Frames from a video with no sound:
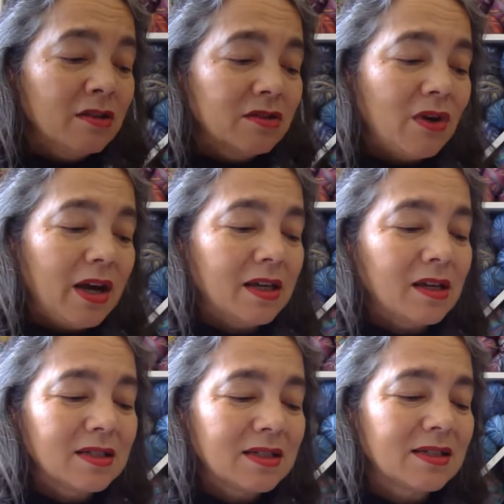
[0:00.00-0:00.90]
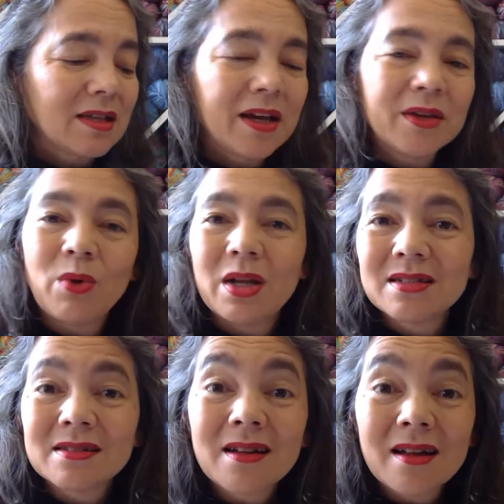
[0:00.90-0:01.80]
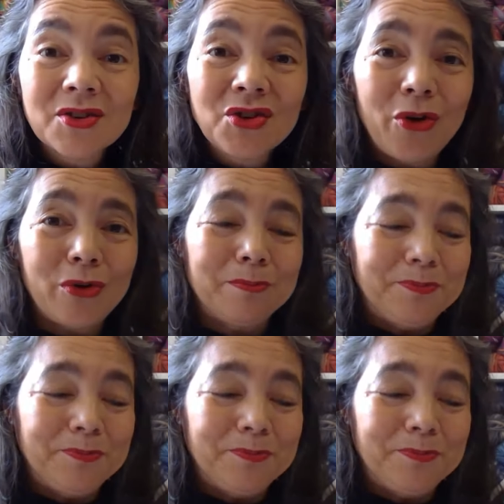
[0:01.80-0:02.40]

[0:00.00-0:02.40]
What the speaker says: so I can decide when to start the toe.